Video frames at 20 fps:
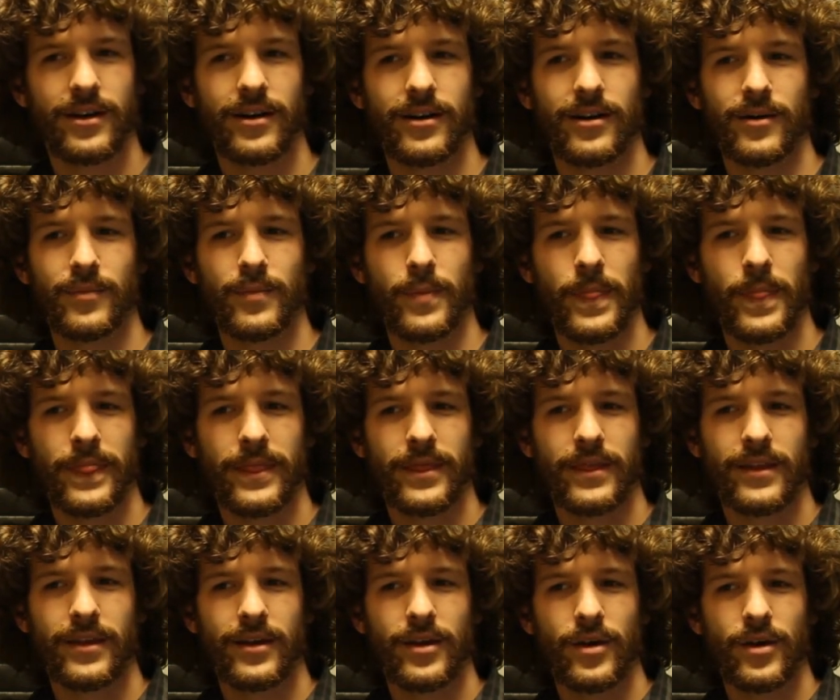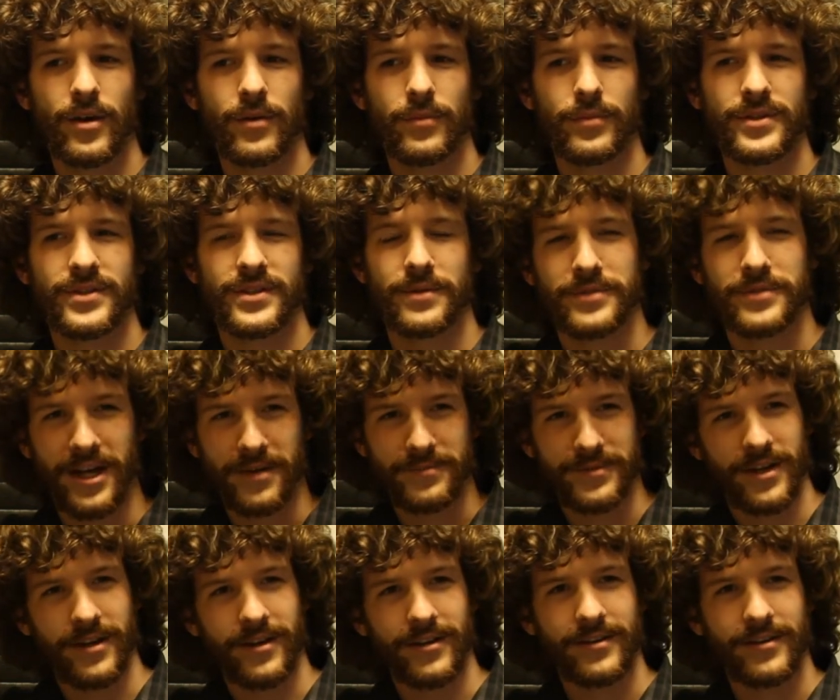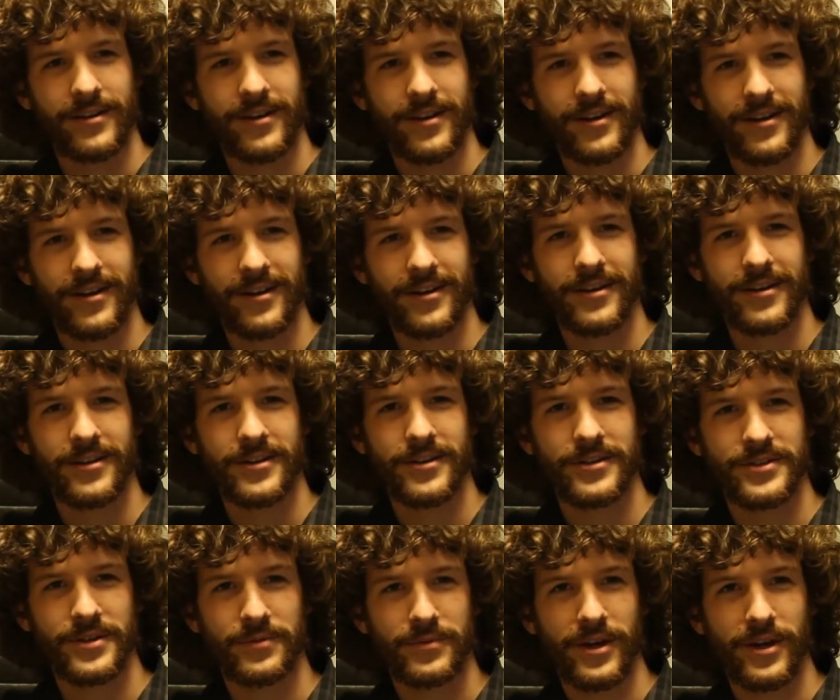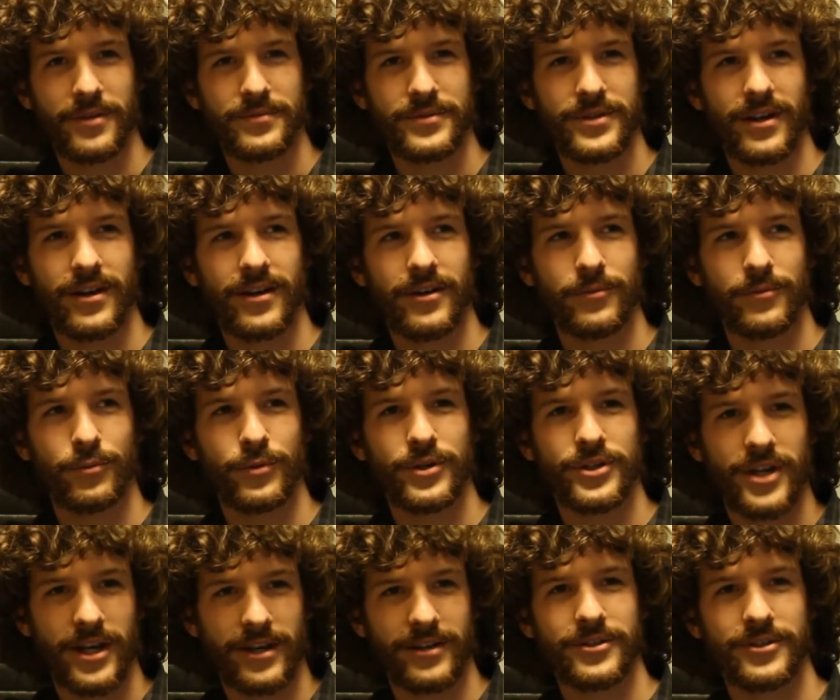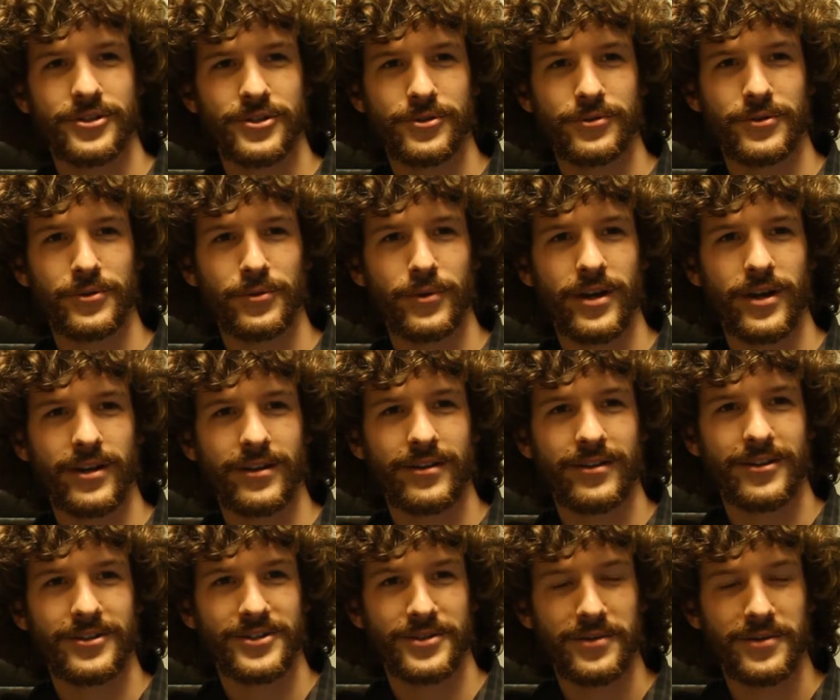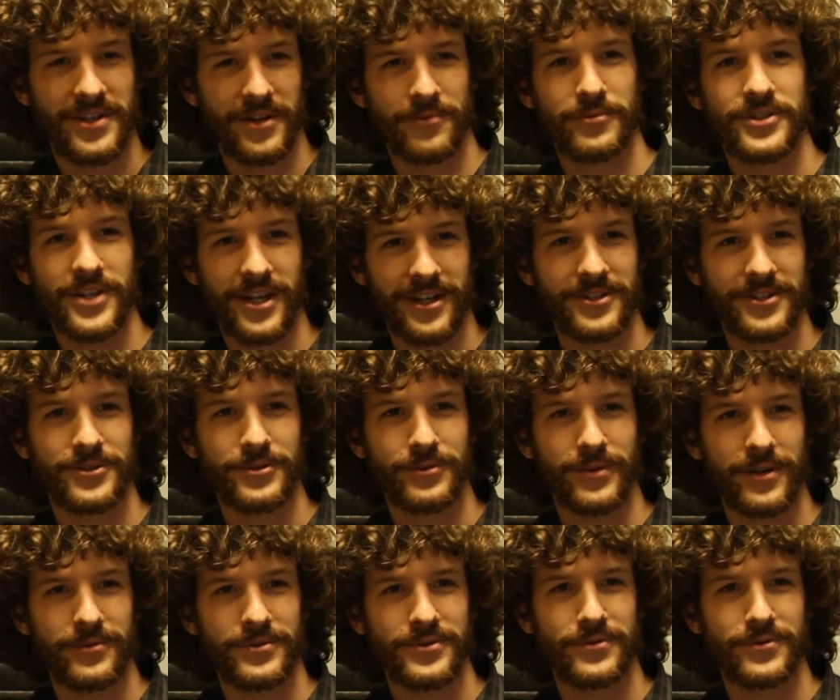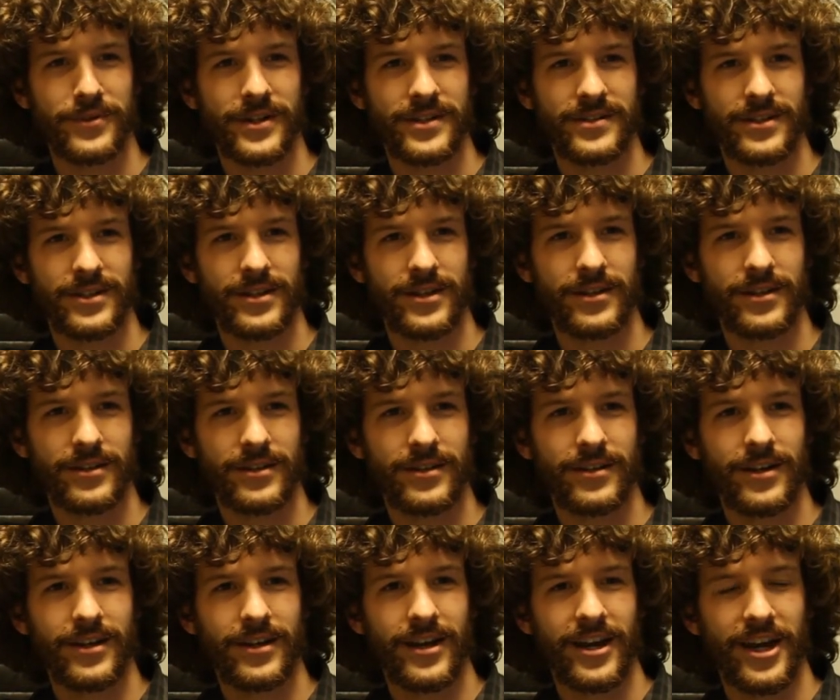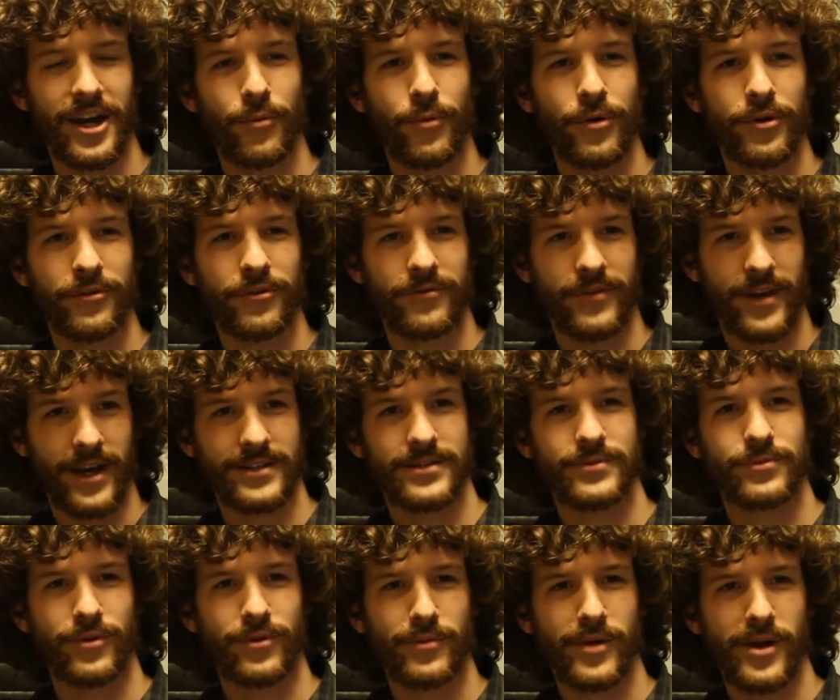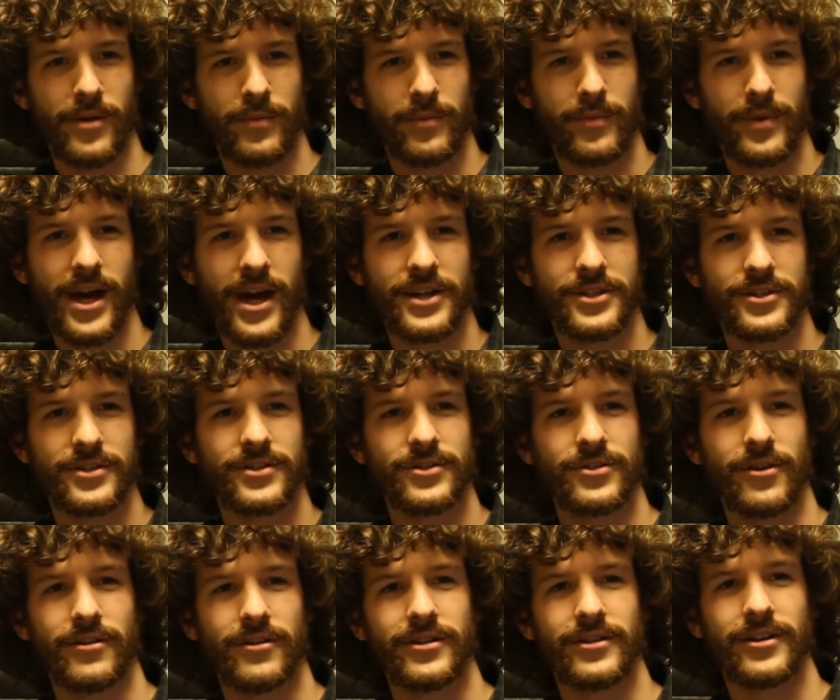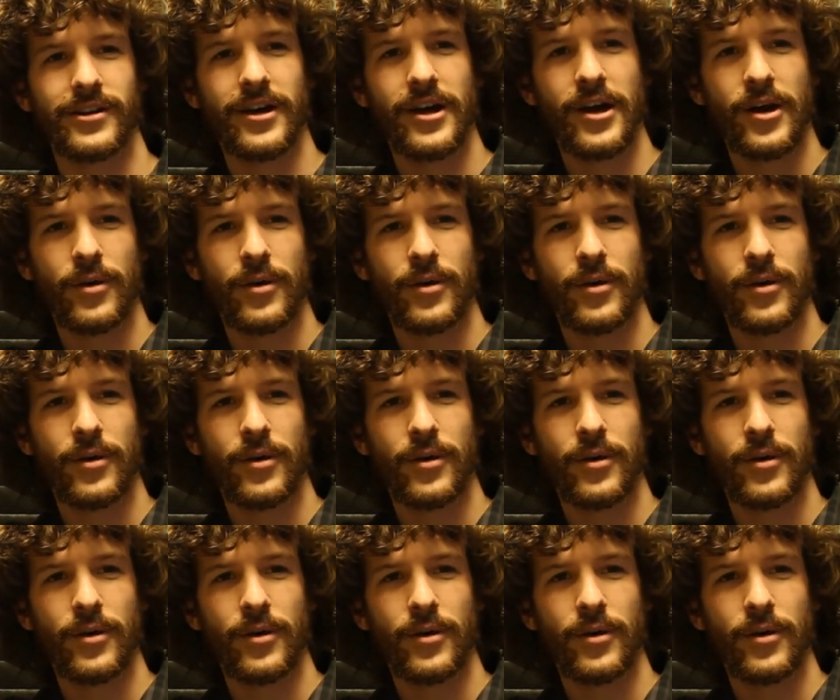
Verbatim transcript: Um, but sometimes I, sometimes I wish I could shoot the way, sometimes I wish I could do what I was doing as a kid, and I wonder if that's where my passion started.